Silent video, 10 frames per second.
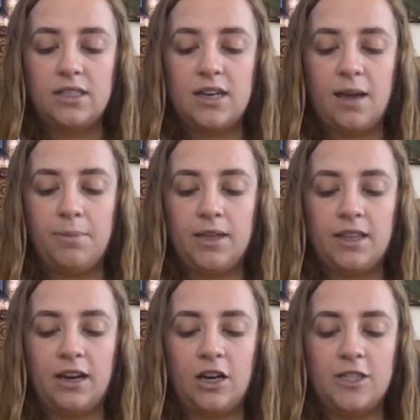
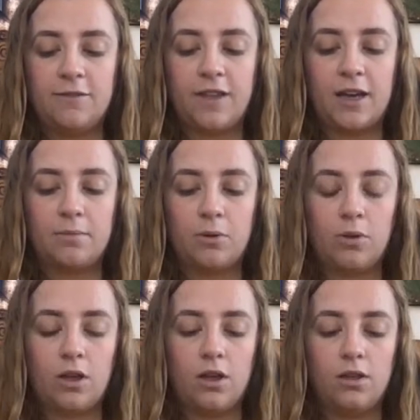snapping the Ares flag
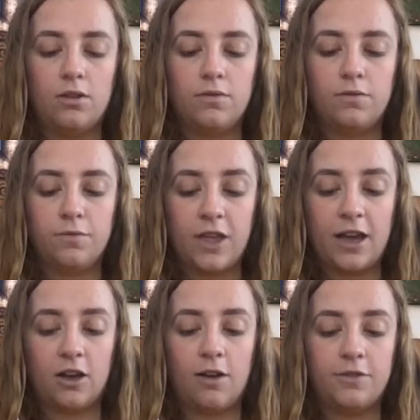
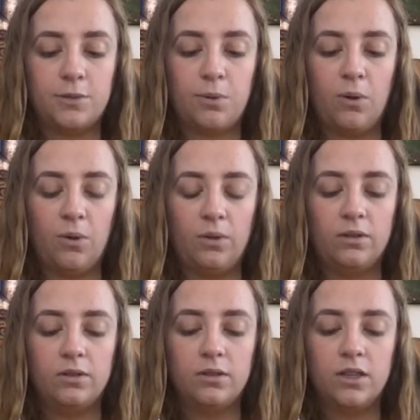off its
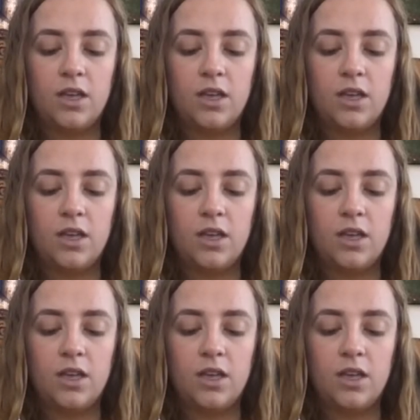pole.